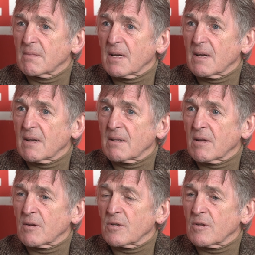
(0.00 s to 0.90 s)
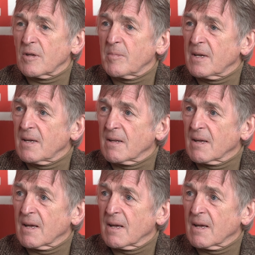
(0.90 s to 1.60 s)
turns out to be